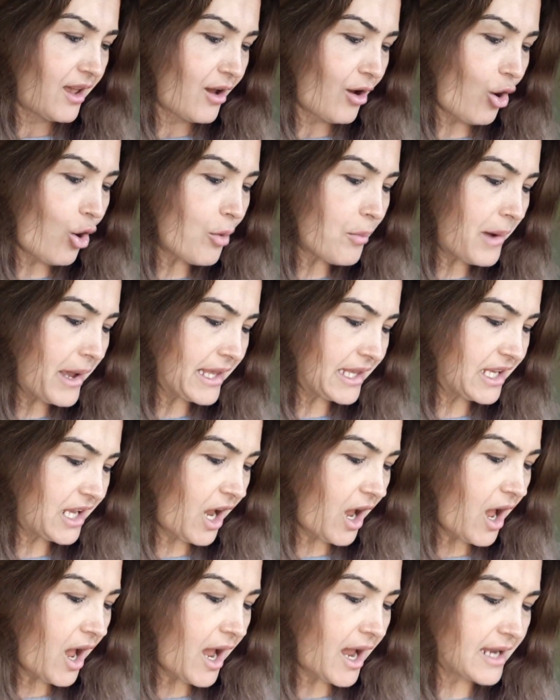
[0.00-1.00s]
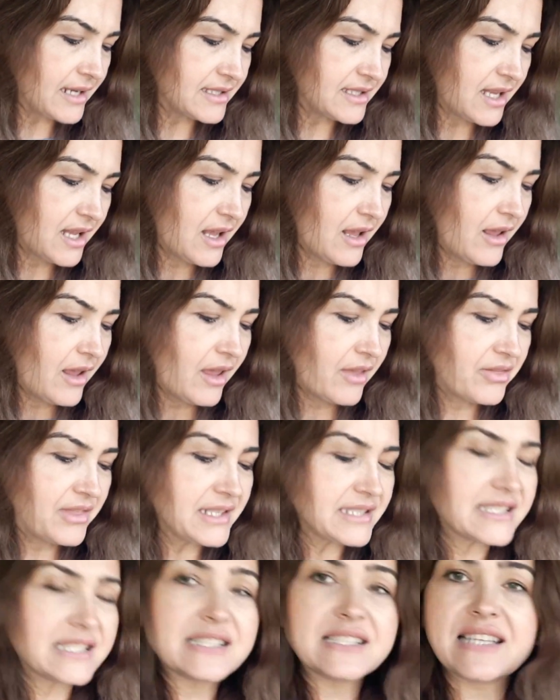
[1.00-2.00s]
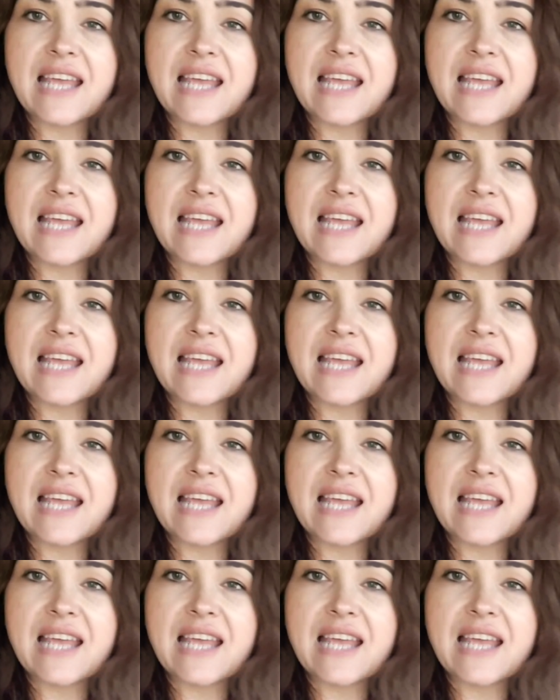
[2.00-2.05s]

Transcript: Oh my God. This is